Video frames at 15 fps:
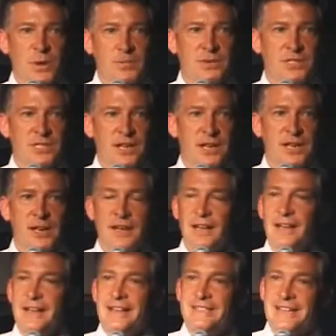
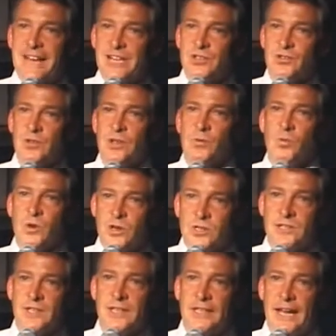1%. It's actually
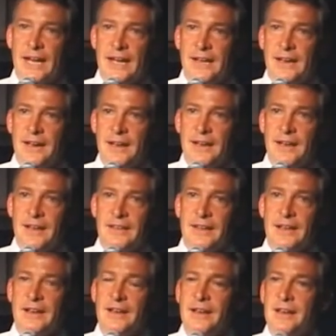worse than that,
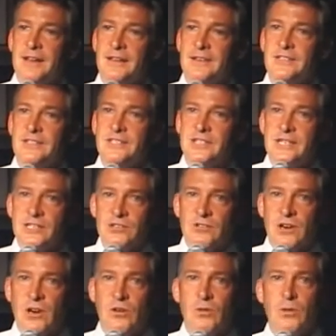that
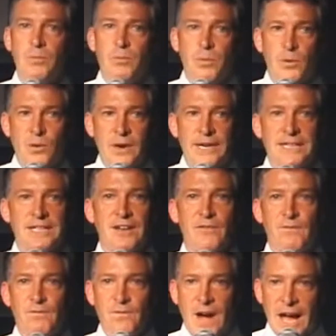
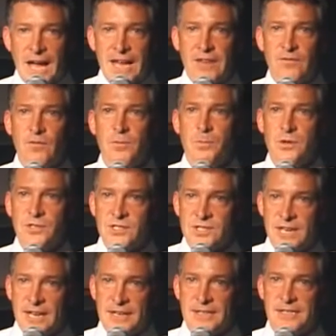
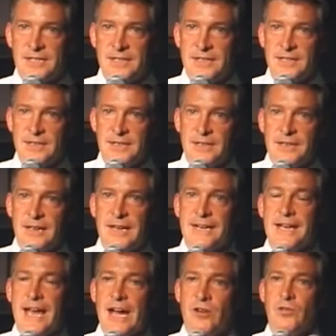0.5%
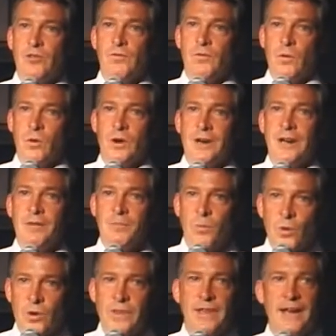account for
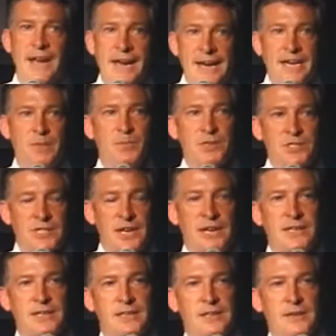more than
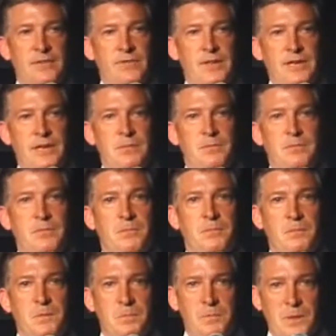80% of the
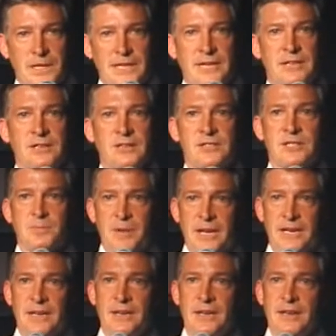political
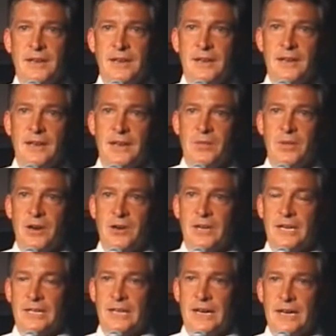spending in
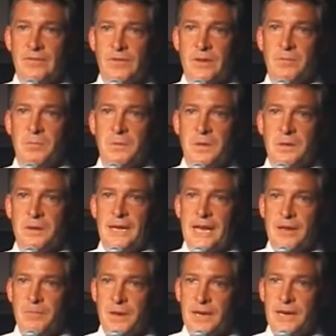American life, the
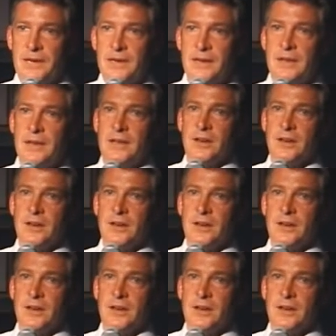campaign